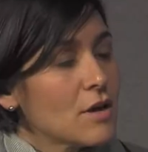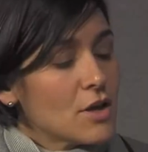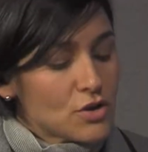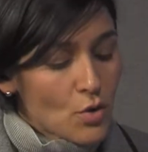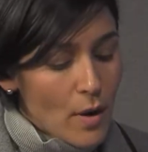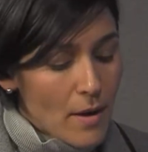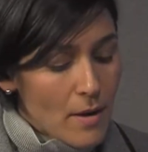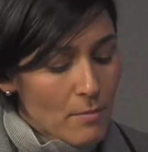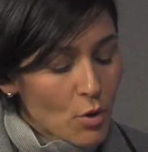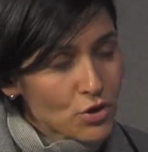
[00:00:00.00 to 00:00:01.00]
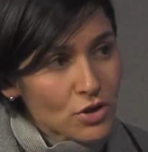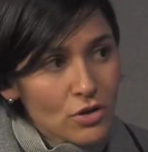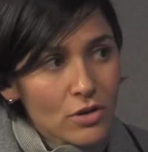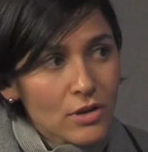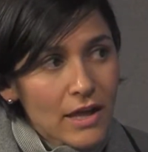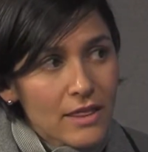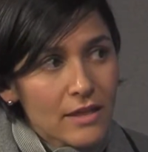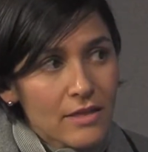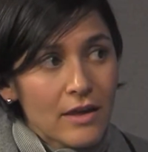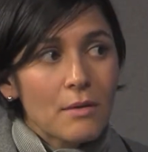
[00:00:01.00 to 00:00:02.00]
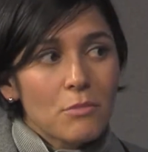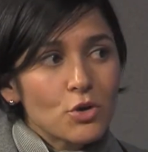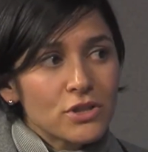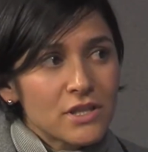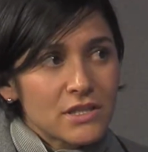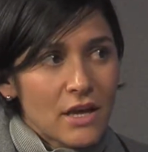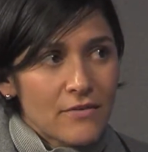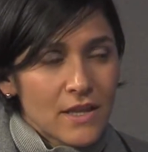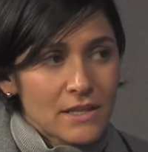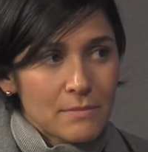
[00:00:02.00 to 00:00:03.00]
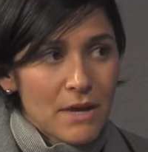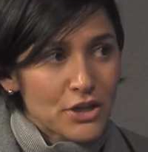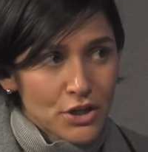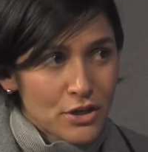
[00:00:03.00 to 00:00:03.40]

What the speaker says: So I think emotion's a tough thing to measure.